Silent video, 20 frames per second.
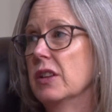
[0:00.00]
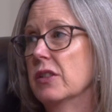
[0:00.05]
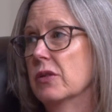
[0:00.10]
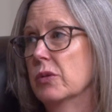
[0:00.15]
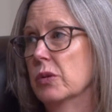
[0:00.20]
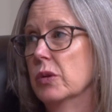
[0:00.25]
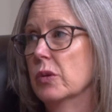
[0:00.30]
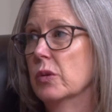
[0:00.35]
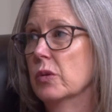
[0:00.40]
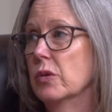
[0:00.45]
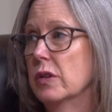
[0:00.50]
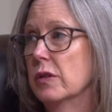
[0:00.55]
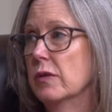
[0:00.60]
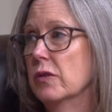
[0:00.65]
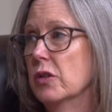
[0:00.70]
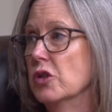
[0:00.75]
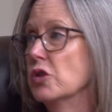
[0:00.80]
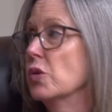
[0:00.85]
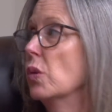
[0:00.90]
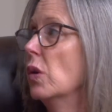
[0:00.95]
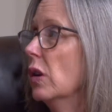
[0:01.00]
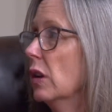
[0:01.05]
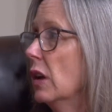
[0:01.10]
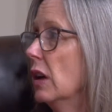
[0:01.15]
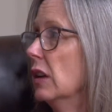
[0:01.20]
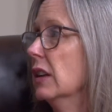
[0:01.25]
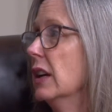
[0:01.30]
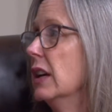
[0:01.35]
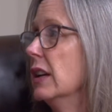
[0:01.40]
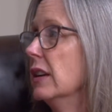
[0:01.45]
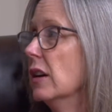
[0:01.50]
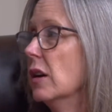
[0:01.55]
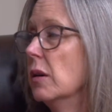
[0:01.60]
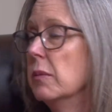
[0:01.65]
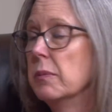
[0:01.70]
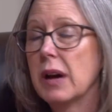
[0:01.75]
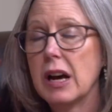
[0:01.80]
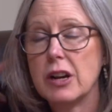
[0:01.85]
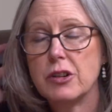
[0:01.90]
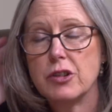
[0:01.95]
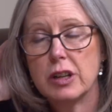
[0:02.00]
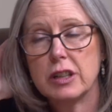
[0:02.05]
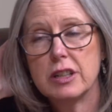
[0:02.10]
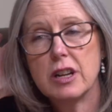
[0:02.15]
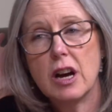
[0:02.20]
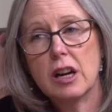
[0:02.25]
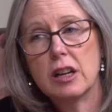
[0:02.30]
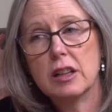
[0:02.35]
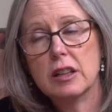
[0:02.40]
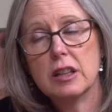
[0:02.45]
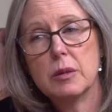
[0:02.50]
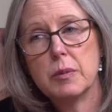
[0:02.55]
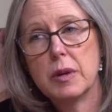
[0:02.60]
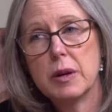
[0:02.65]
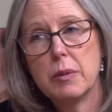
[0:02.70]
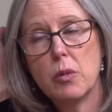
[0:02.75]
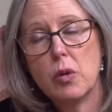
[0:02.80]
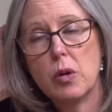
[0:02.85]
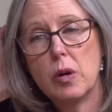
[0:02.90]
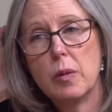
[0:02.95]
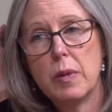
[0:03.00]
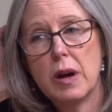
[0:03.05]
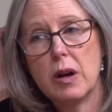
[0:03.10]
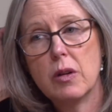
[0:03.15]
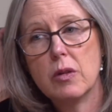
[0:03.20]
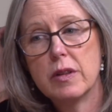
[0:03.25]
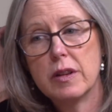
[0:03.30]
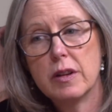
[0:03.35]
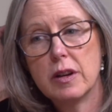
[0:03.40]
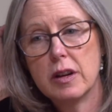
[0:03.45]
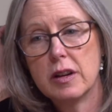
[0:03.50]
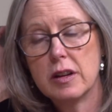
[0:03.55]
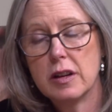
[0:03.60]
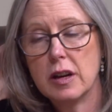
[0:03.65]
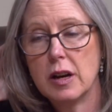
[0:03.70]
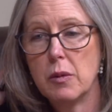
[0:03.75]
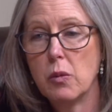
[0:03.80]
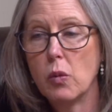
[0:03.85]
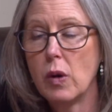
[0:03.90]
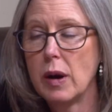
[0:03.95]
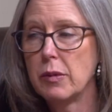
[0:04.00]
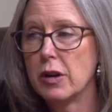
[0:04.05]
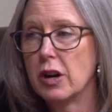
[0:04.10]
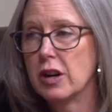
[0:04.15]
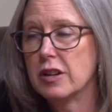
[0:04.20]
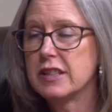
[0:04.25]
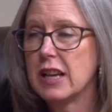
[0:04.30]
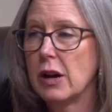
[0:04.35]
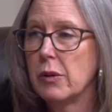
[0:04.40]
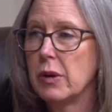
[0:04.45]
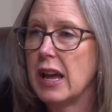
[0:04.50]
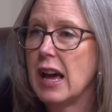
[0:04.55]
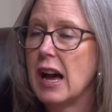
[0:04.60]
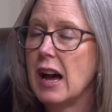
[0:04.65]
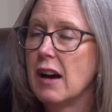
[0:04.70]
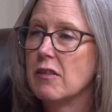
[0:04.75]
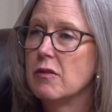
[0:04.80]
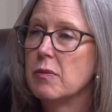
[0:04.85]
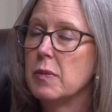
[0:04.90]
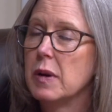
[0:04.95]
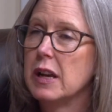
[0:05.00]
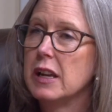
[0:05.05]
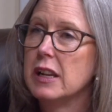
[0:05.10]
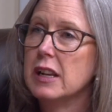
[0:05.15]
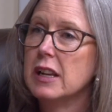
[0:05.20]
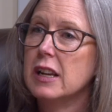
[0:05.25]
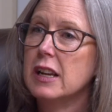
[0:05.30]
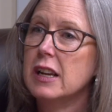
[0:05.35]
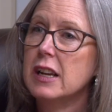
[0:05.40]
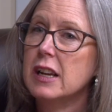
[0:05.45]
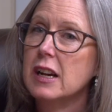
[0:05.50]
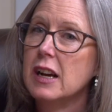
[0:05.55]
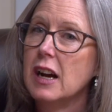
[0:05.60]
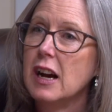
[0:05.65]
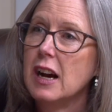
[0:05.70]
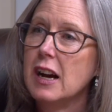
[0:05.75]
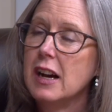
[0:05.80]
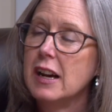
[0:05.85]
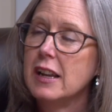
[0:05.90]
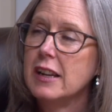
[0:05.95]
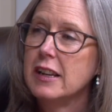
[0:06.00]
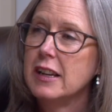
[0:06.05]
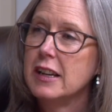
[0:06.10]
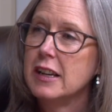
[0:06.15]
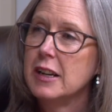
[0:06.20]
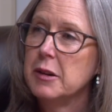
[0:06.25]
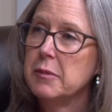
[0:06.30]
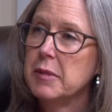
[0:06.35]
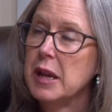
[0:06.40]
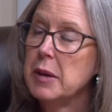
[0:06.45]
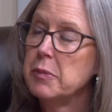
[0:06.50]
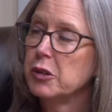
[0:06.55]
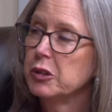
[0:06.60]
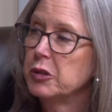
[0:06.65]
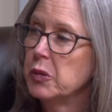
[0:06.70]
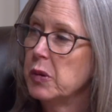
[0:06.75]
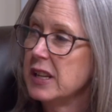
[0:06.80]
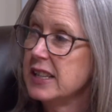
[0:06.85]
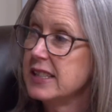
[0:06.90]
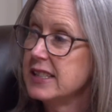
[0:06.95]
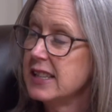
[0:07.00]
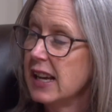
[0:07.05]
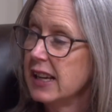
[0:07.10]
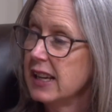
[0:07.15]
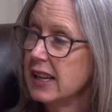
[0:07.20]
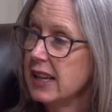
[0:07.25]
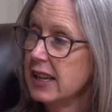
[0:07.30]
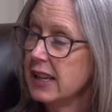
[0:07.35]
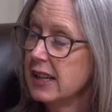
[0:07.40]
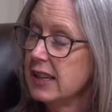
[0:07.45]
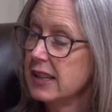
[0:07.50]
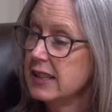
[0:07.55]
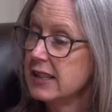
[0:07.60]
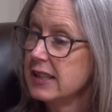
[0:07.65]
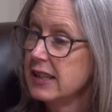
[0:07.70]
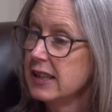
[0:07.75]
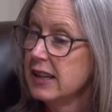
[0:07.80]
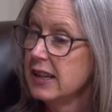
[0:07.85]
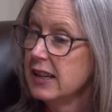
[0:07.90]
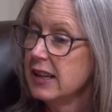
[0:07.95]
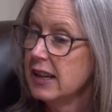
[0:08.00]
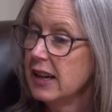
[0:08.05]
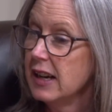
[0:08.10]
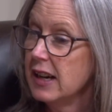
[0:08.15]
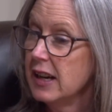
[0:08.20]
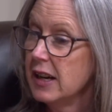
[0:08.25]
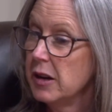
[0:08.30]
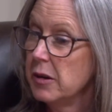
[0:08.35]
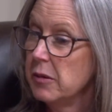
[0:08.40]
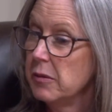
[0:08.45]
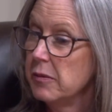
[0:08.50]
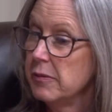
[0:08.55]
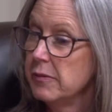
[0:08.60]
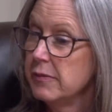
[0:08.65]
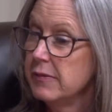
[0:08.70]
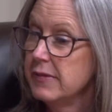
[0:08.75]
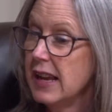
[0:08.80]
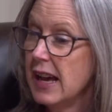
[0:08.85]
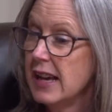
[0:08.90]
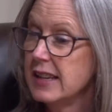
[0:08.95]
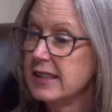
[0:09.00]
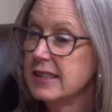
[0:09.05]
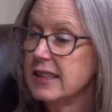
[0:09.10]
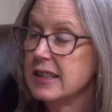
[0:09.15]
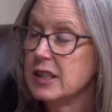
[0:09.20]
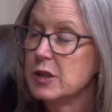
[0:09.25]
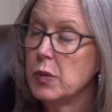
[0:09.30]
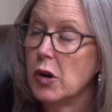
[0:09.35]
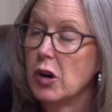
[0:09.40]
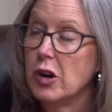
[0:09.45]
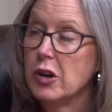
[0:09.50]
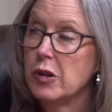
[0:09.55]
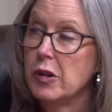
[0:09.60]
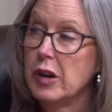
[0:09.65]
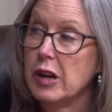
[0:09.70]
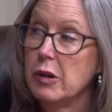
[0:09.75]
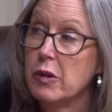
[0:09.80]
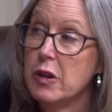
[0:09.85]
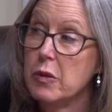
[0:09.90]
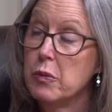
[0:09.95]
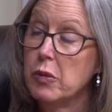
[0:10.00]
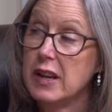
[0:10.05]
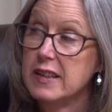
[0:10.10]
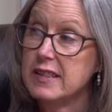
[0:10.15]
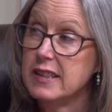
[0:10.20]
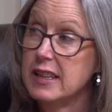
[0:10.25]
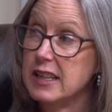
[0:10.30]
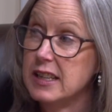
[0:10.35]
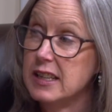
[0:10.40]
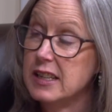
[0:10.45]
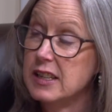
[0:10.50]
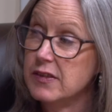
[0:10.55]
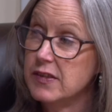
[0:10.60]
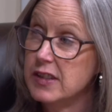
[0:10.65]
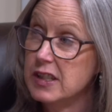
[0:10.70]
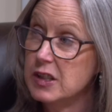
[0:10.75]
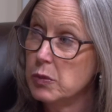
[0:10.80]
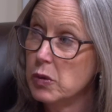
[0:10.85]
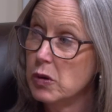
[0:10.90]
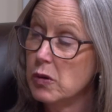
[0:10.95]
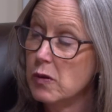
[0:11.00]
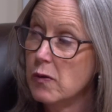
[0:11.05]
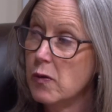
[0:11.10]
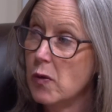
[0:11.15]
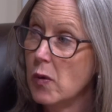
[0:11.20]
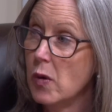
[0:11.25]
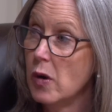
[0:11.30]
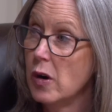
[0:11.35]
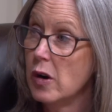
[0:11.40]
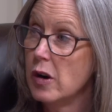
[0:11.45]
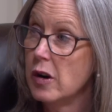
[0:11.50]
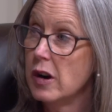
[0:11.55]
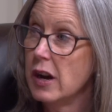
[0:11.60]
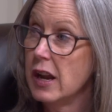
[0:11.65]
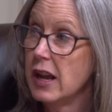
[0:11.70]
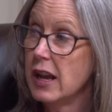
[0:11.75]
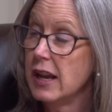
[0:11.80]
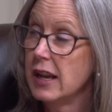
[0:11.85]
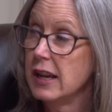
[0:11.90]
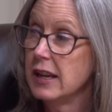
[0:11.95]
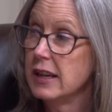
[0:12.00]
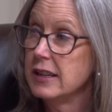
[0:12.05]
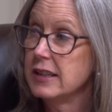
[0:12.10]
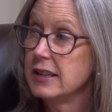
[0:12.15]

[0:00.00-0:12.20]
through the virtual. I'll let Patrick talk a little bit more about the webinars that we have. But on April 22nd, NASCA's partnering with Prescott Indivisible for a